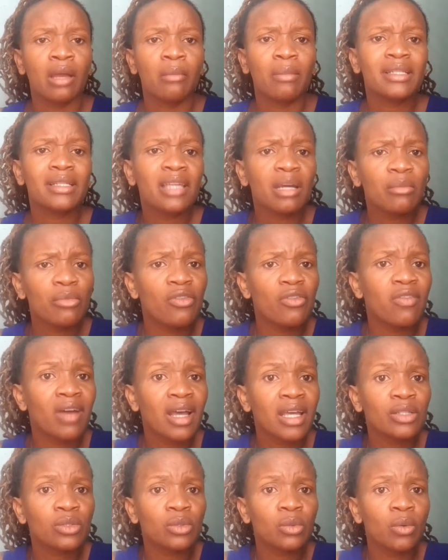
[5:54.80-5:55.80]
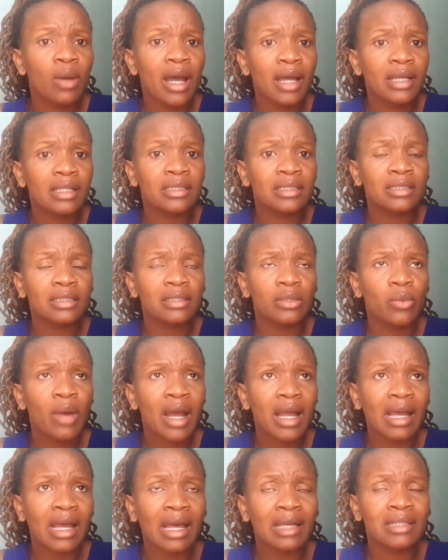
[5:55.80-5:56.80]
but some of us worked
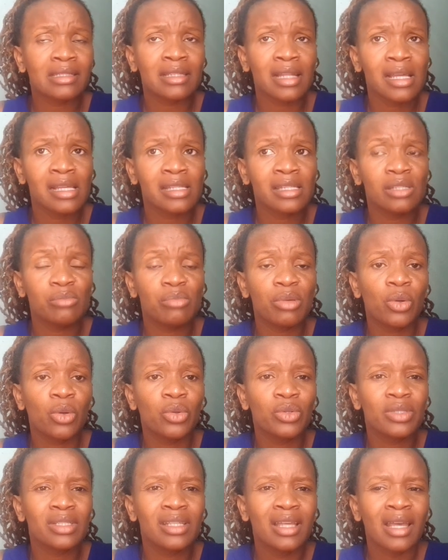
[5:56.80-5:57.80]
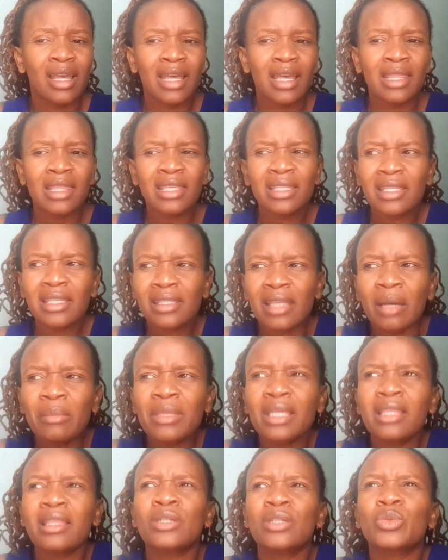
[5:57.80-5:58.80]
work as nurses because this is
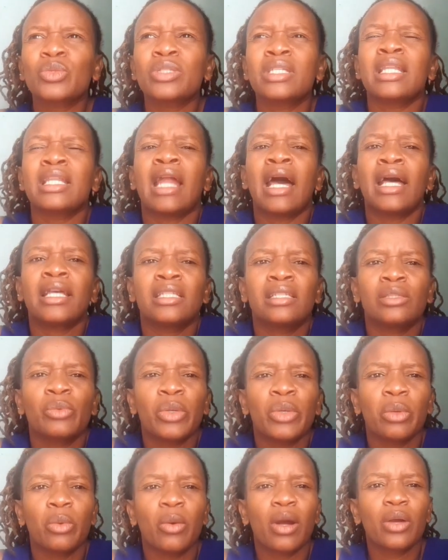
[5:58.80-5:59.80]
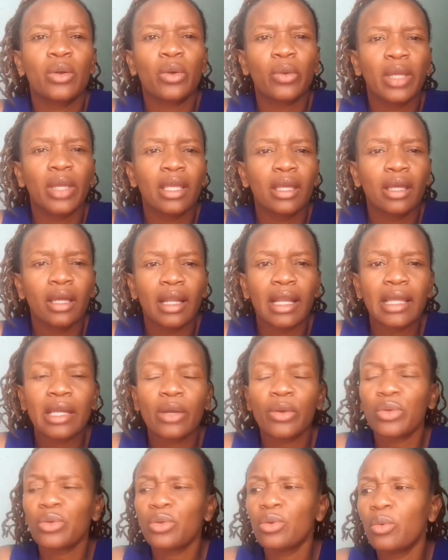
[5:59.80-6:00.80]
something that was in us when we were growing. Like
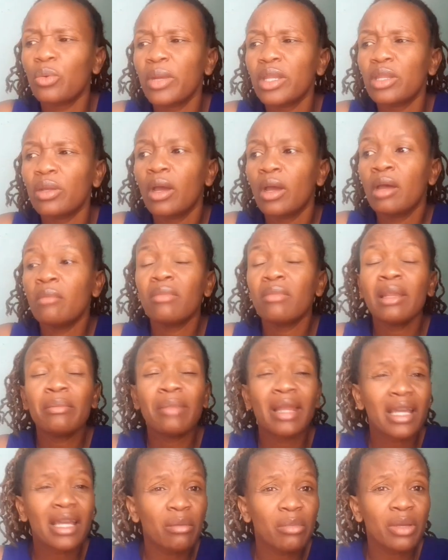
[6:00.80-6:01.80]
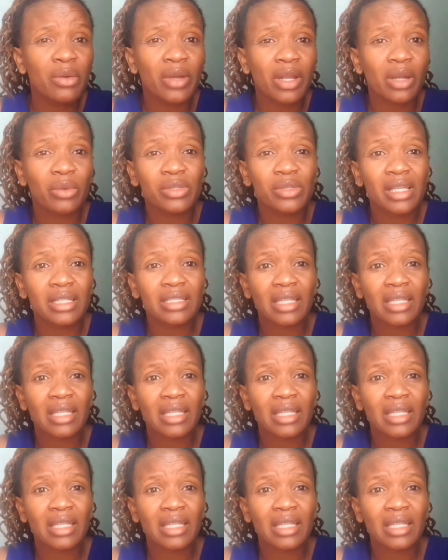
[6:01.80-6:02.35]
you know, when you like me when I was a